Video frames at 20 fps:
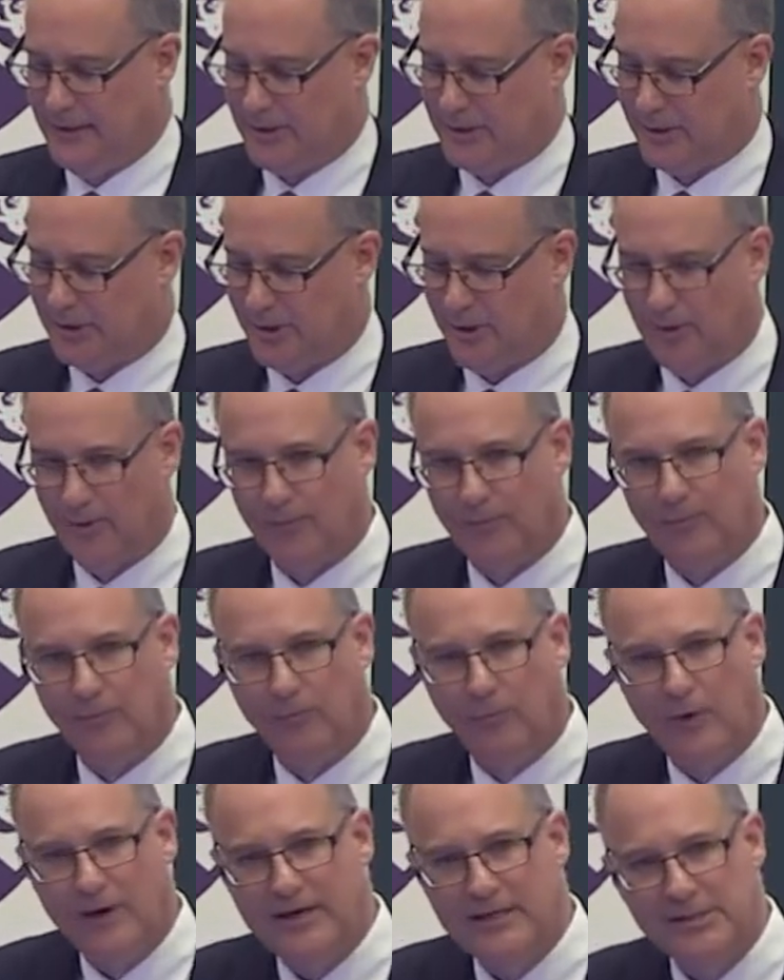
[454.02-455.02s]
So
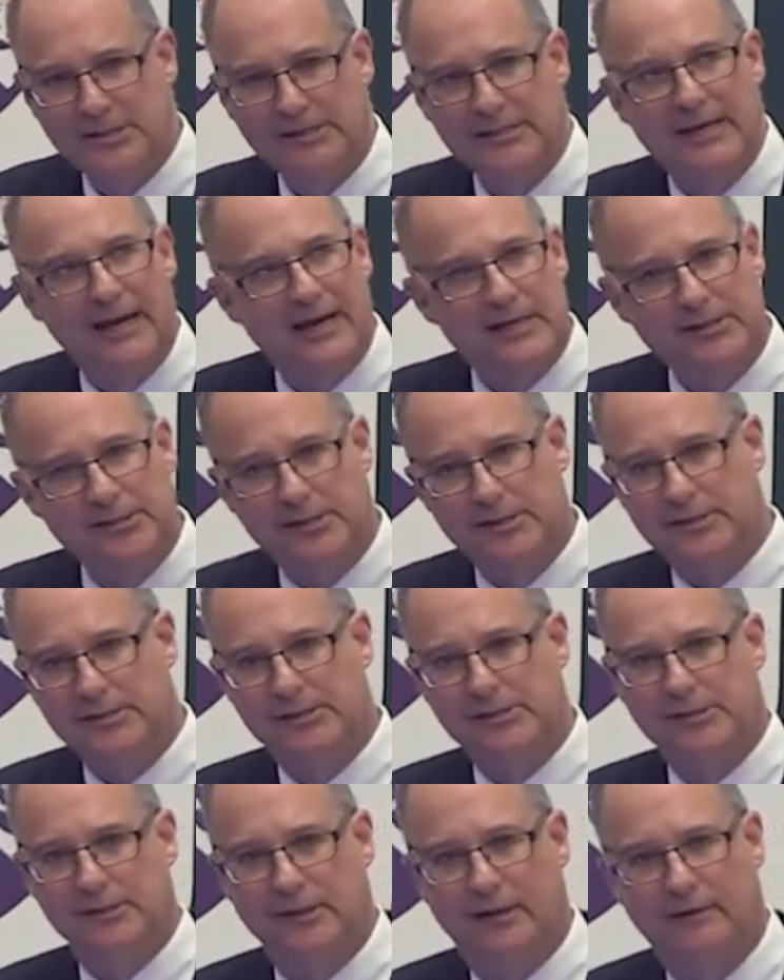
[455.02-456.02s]
what is the
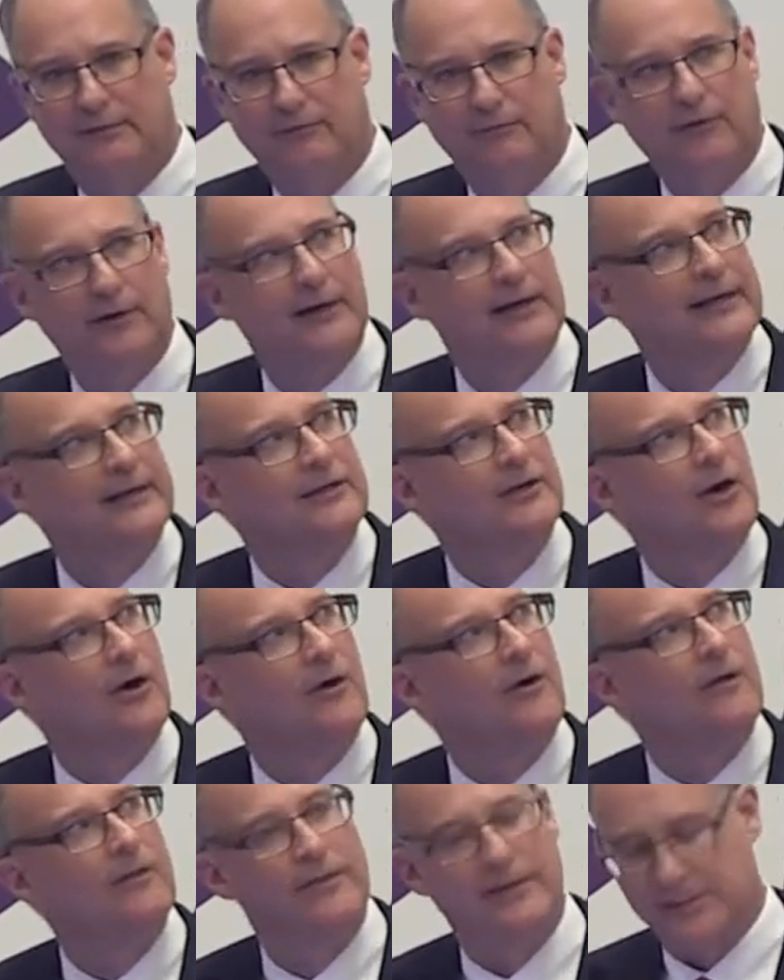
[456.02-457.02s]
essence of what I'd
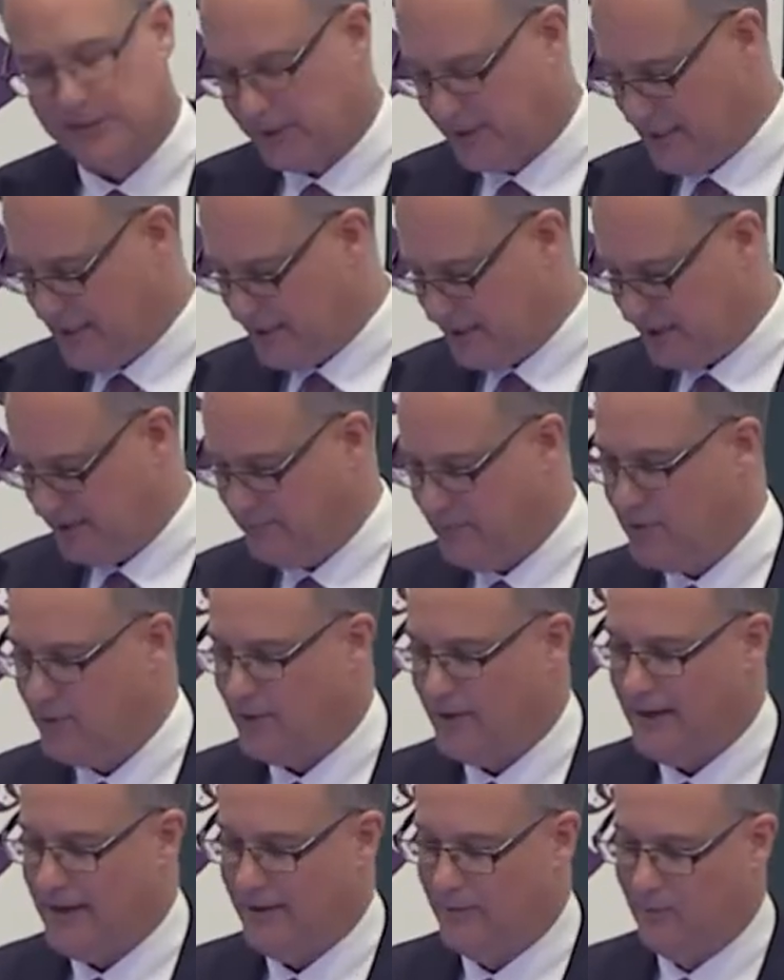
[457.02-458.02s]
call the Stacey
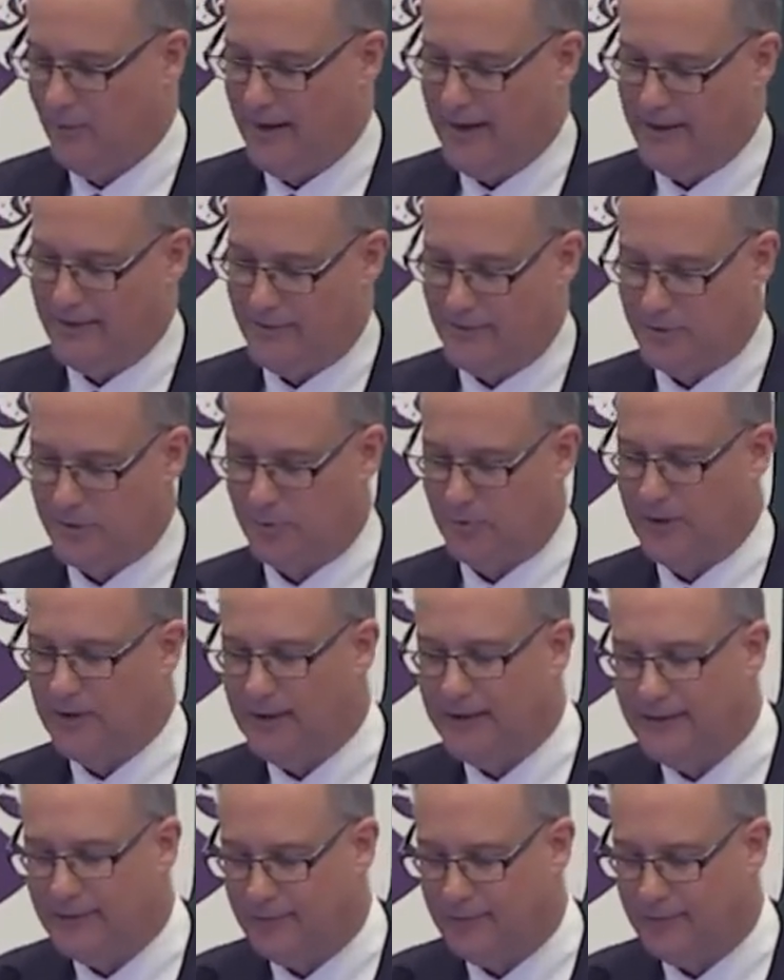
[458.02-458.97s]
Muirhead way? There's really